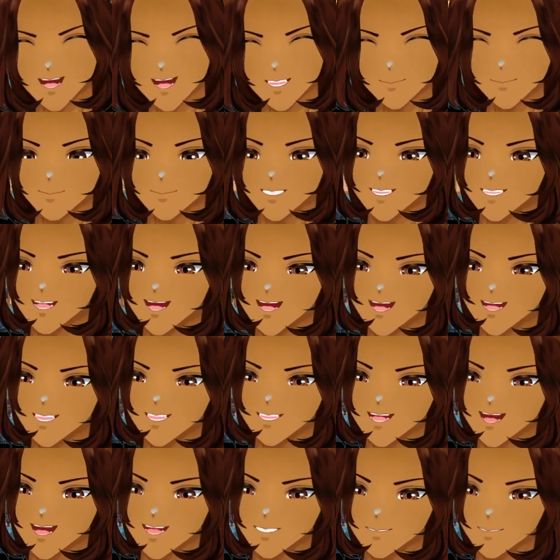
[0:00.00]
But like, you
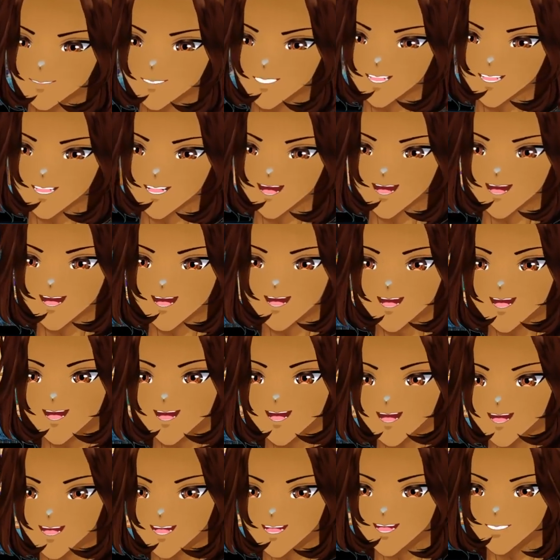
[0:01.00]
know, I
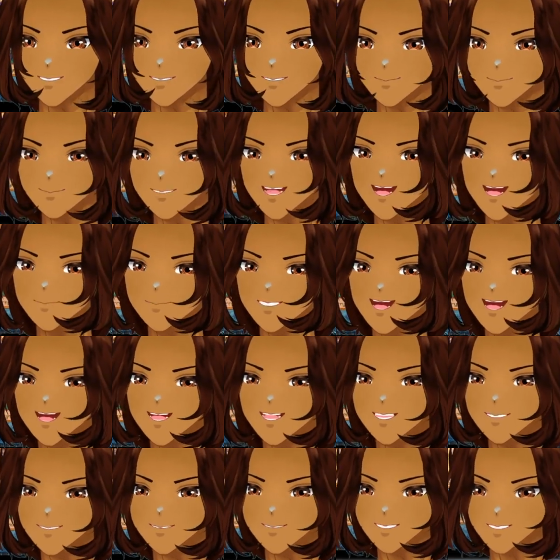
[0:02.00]
don't know. You tell me.
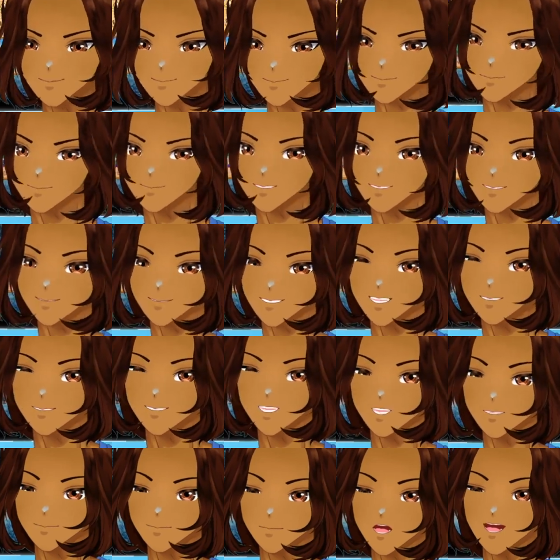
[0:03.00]

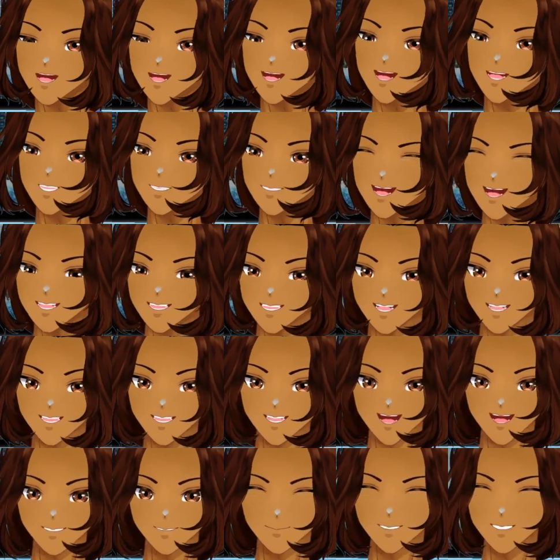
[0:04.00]
You are right here
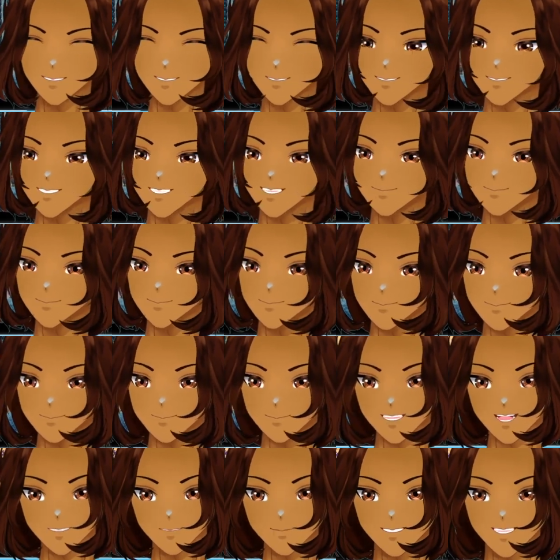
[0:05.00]
a Gen Z, so you
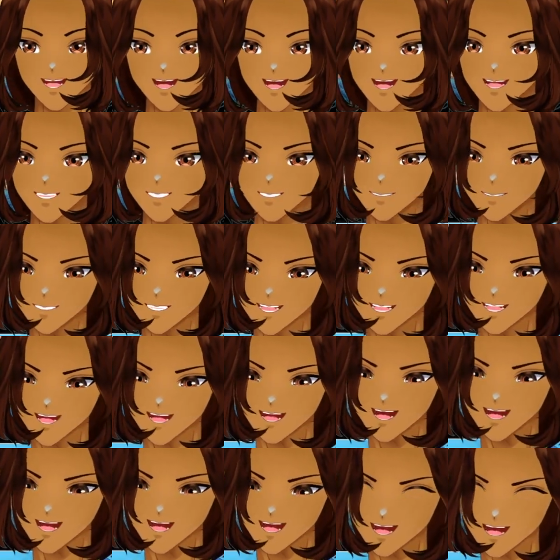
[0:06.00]
tell me.
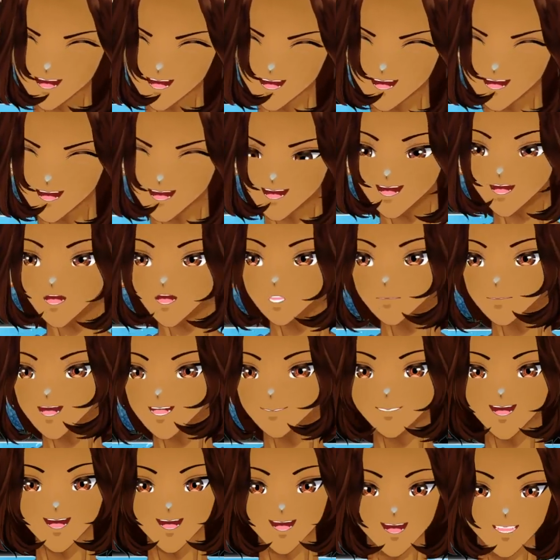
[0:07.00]
But
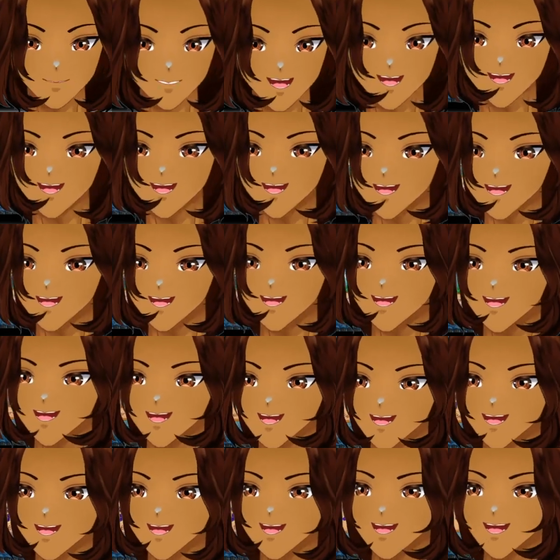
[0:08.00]
they have that kind of
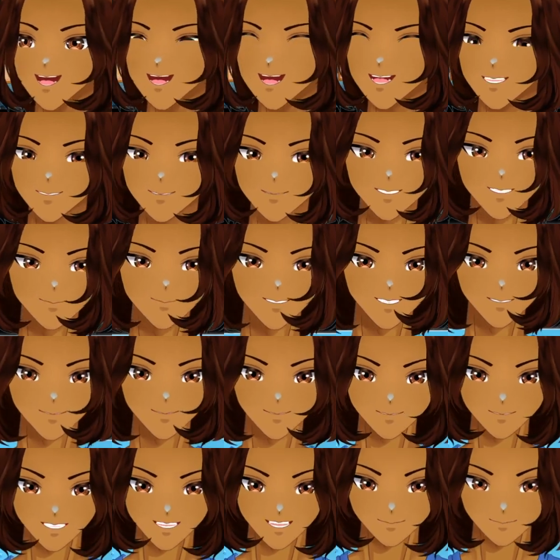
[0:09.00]
chaotic energy where it's
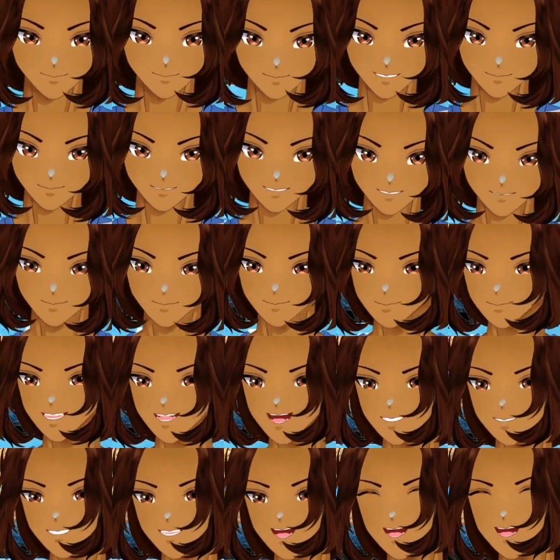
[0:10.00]
just like, it's perfect.
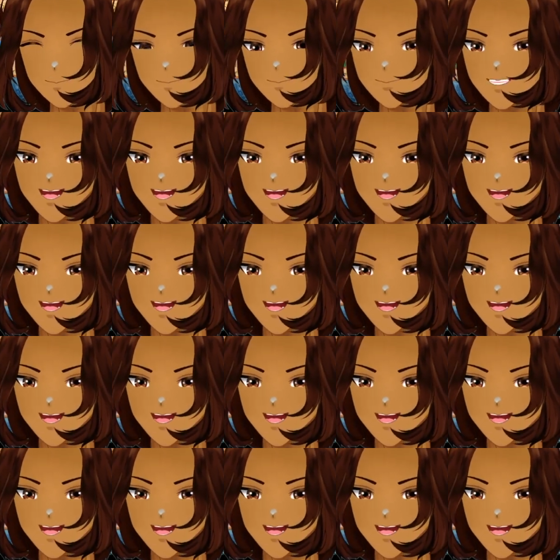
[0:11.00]
It's not.